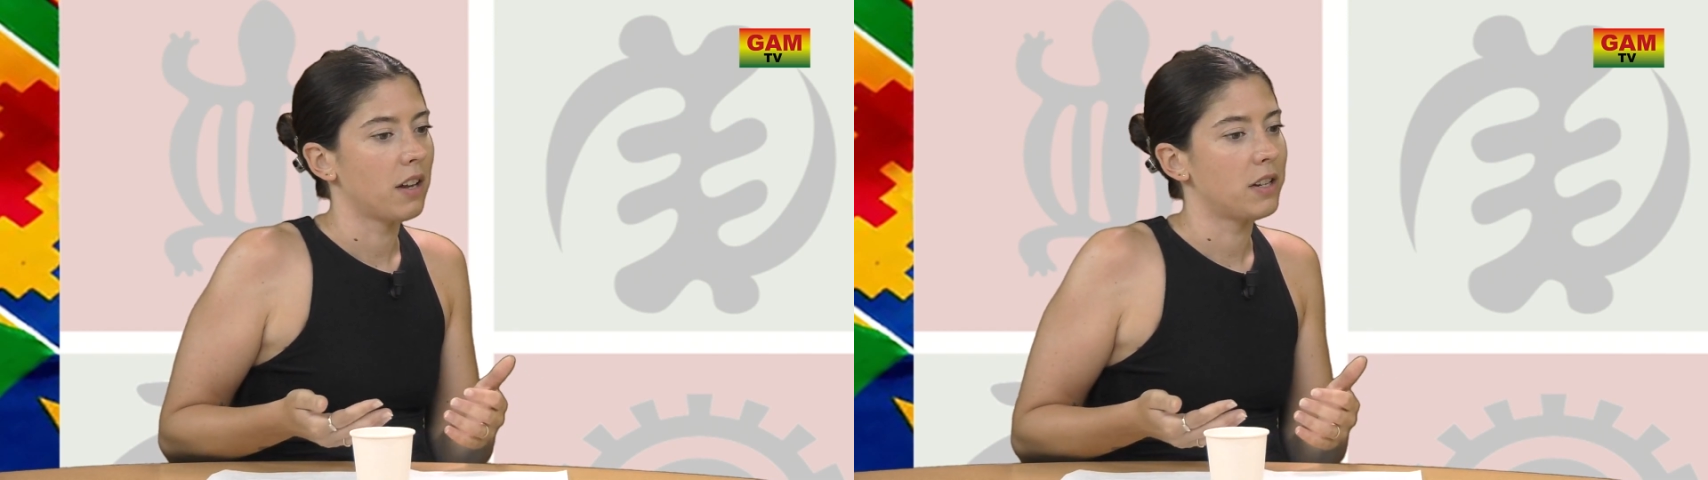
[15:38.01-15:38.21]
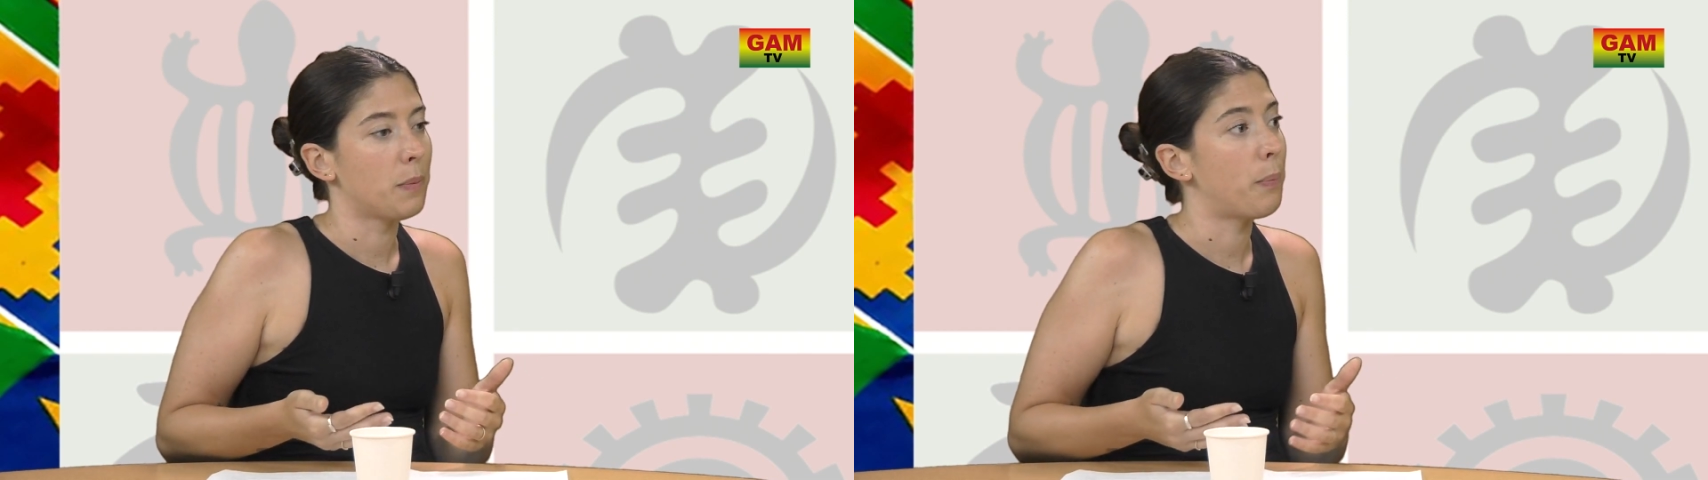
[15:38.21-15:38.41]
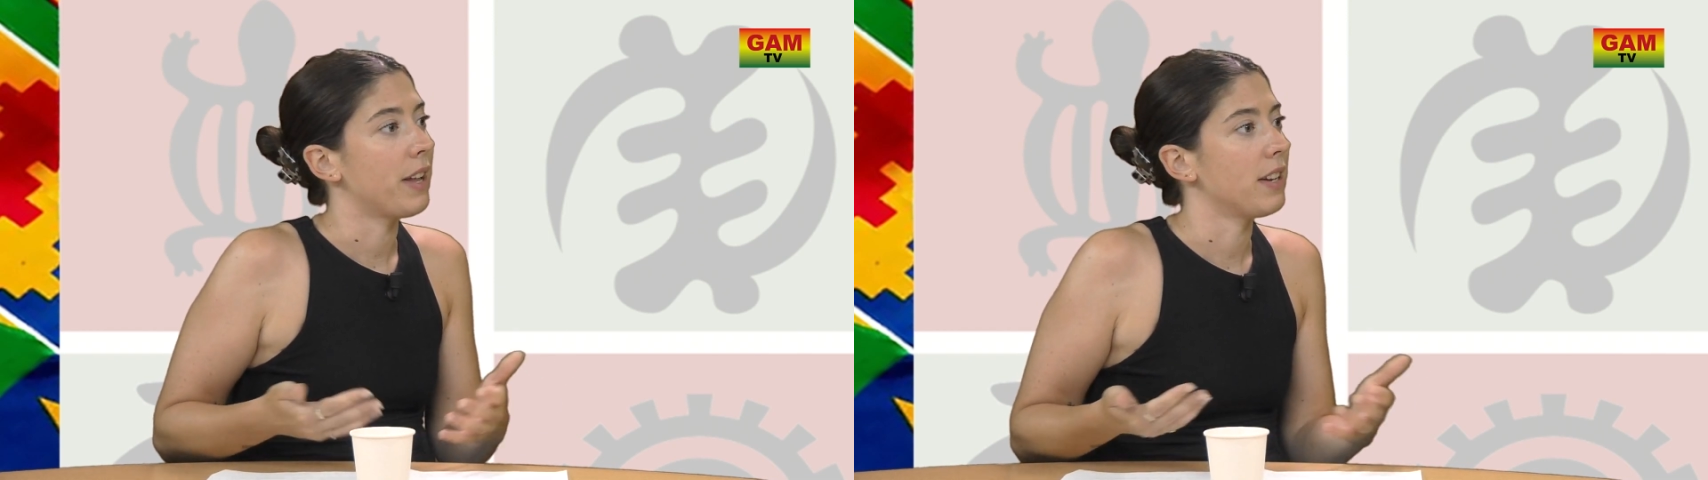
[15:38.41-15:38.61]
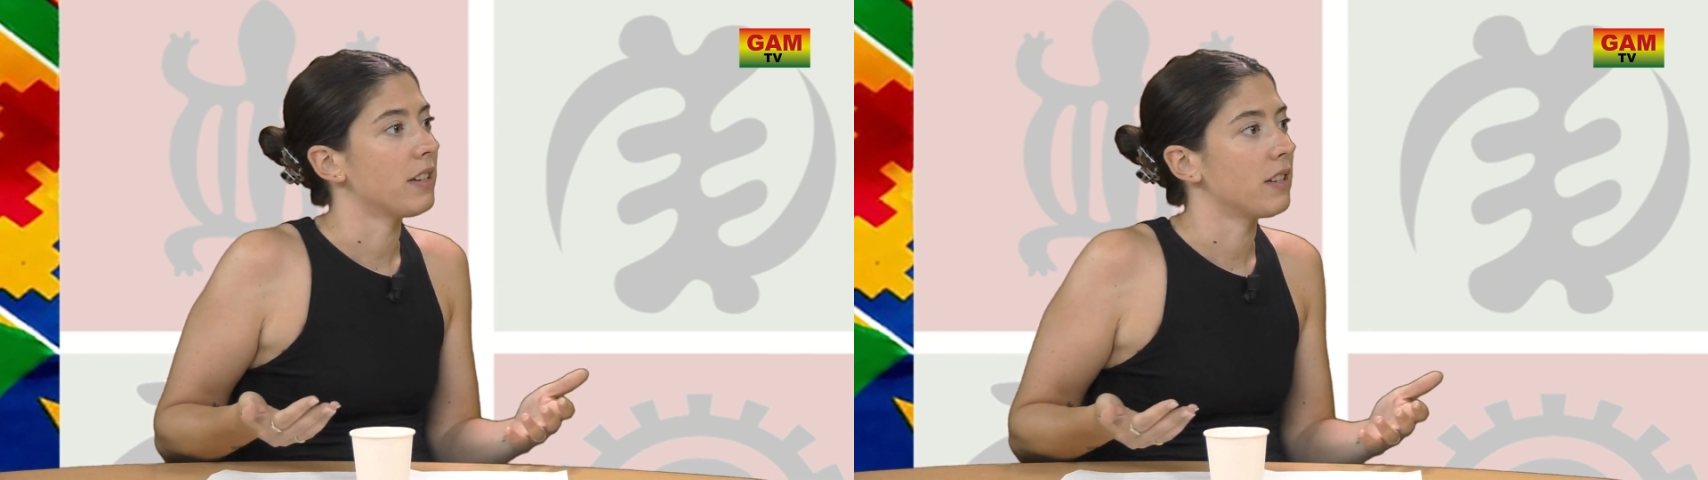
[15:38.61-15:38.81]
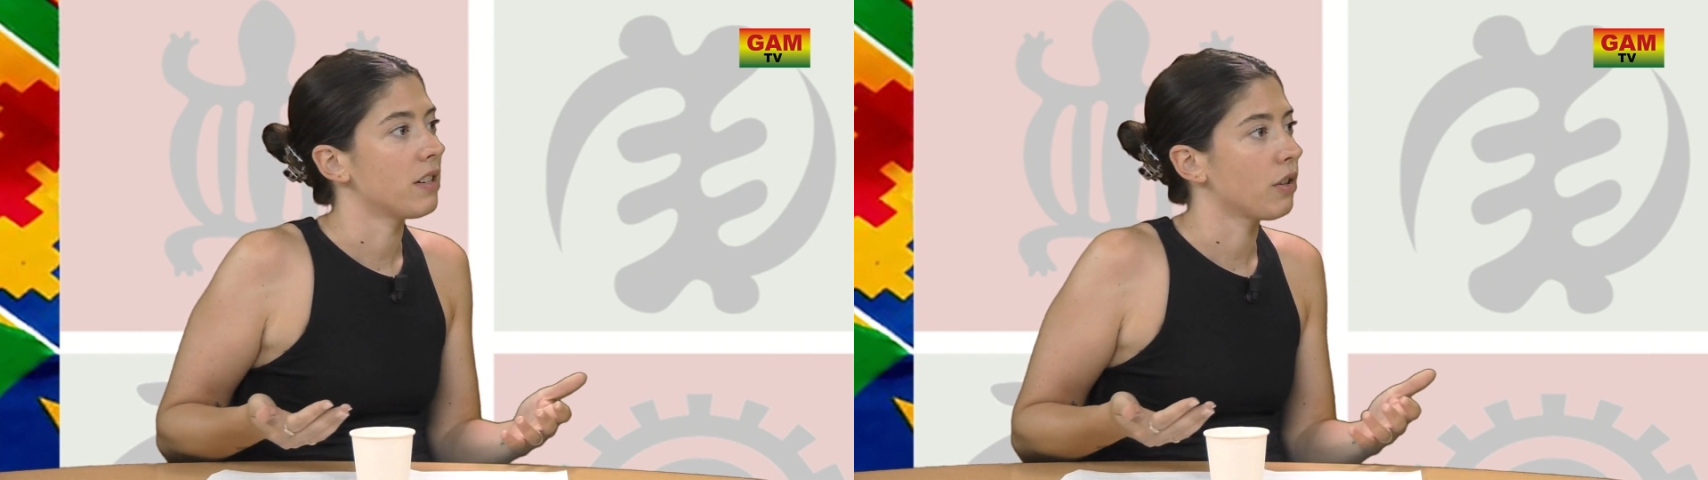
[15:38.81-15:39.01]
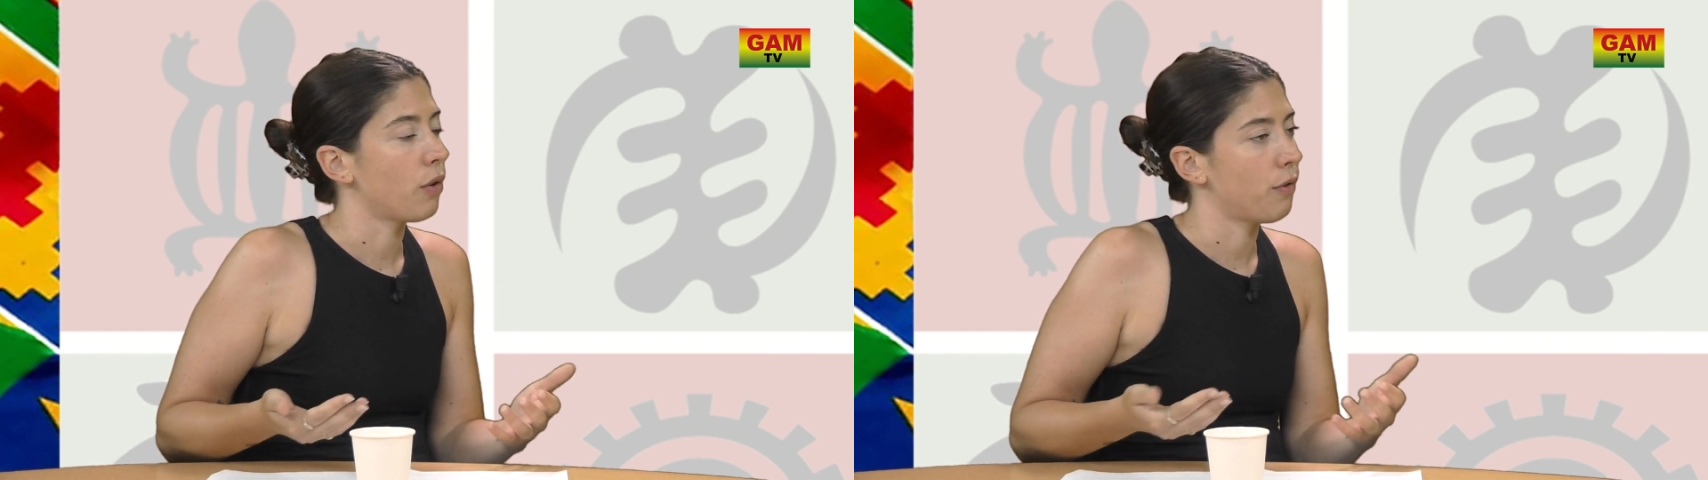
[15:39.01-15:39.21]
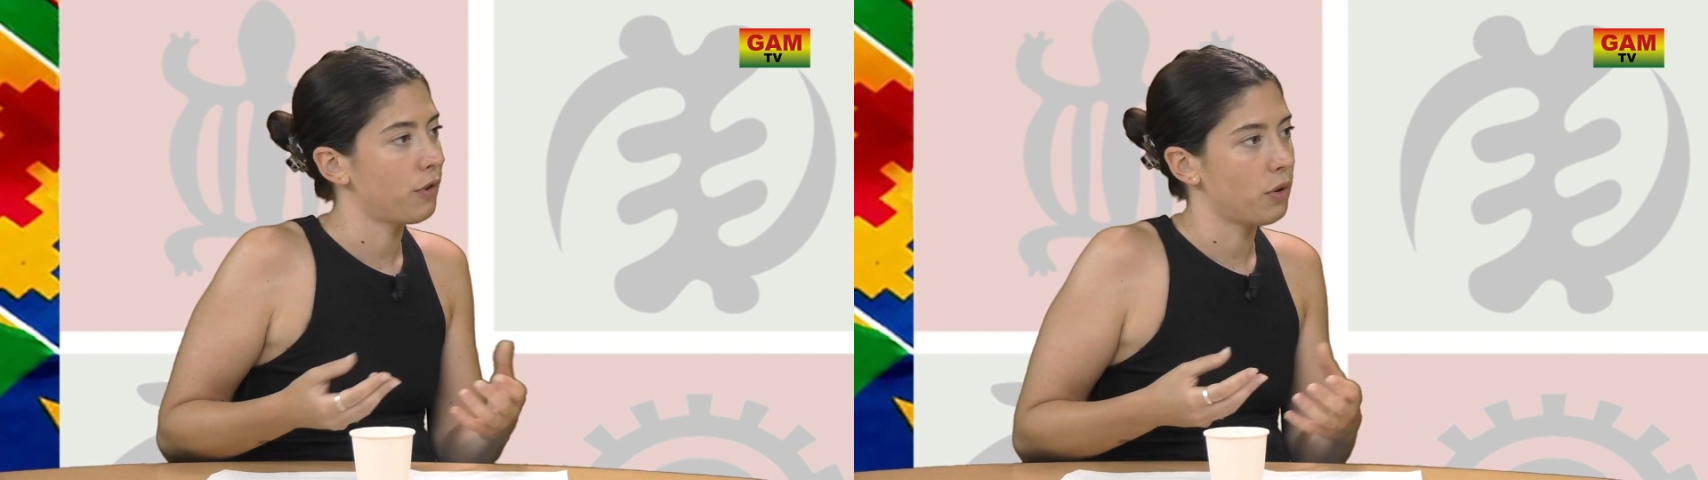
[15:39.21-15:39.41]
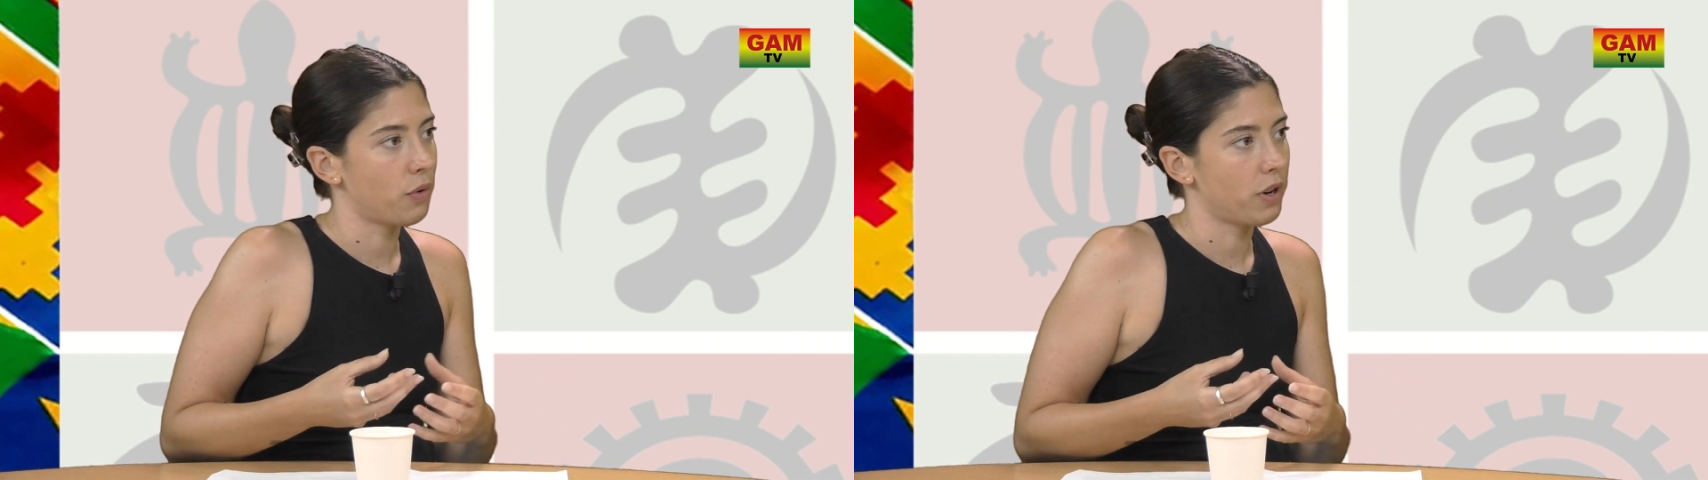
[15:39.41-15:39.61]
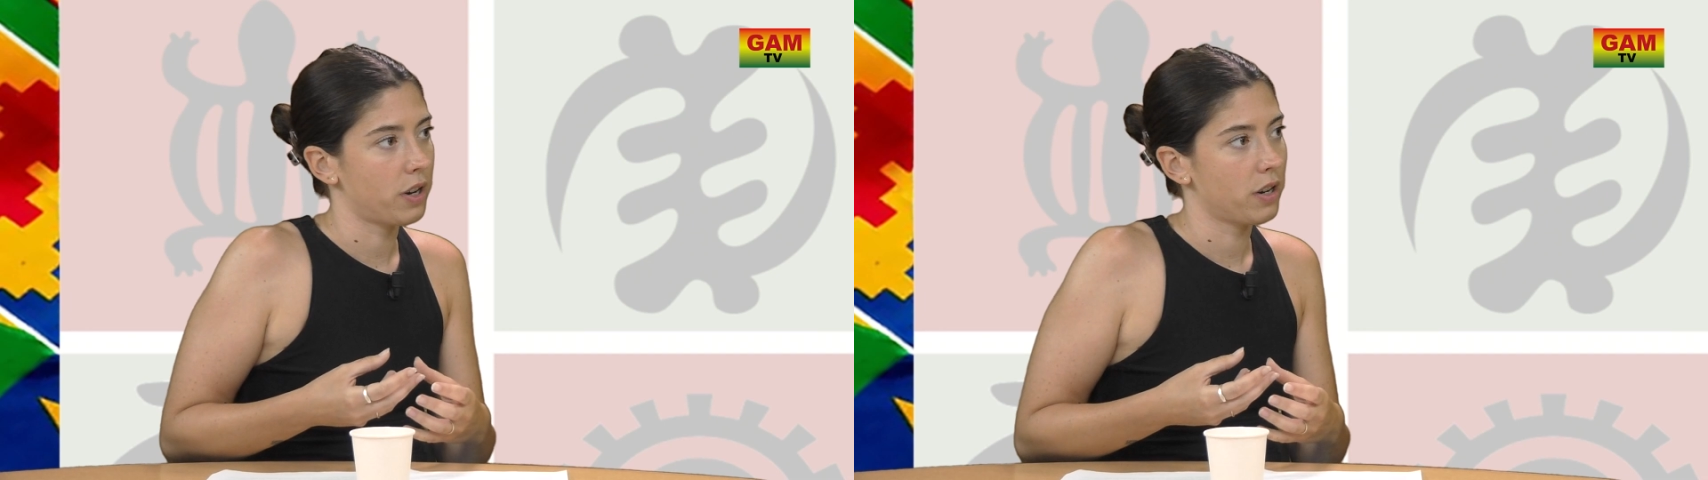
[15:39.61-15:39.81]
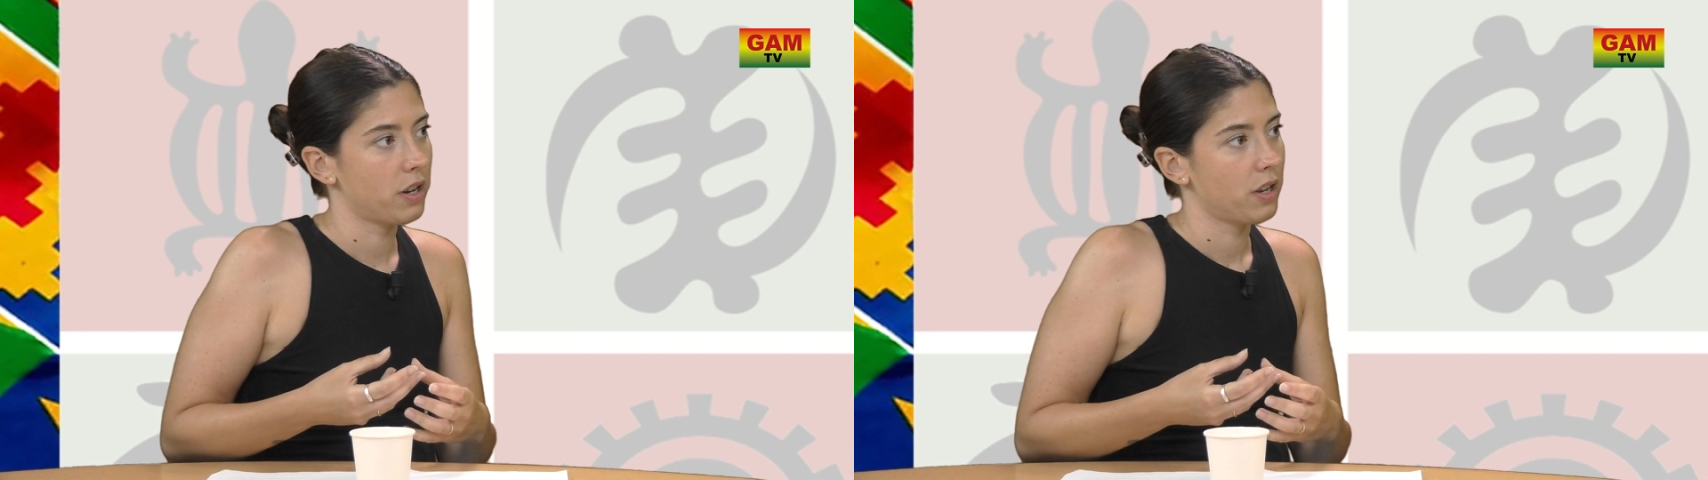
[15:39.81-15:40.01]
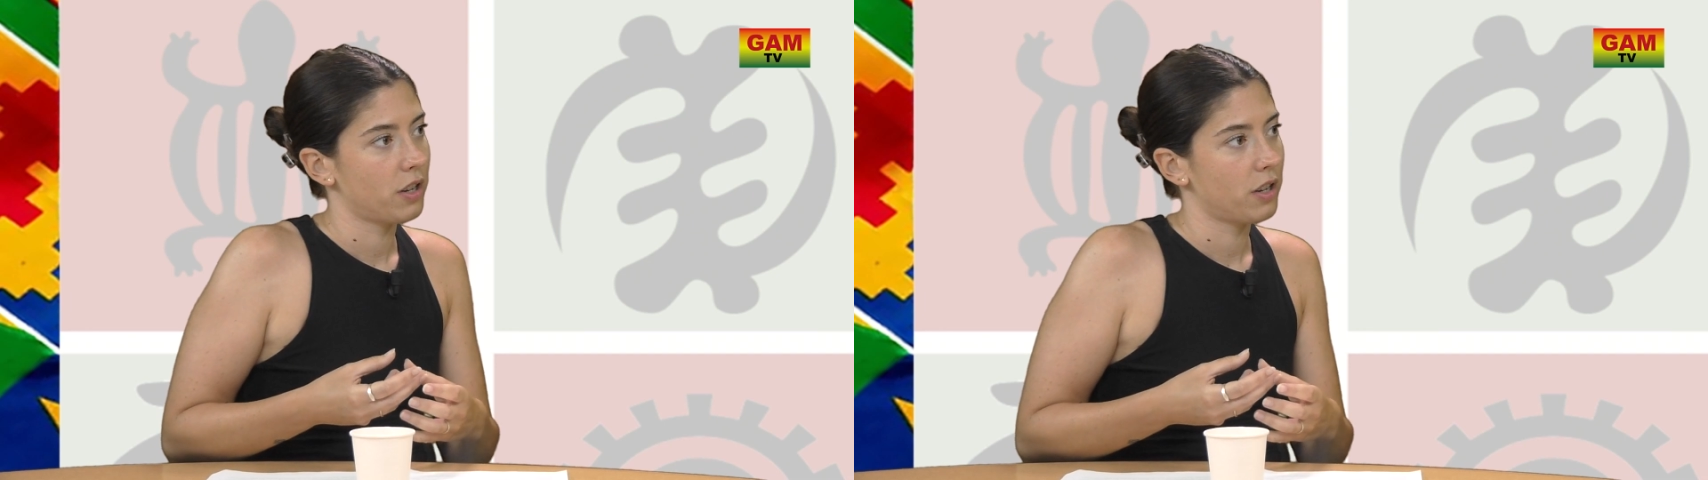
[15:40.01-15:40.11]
dependent of your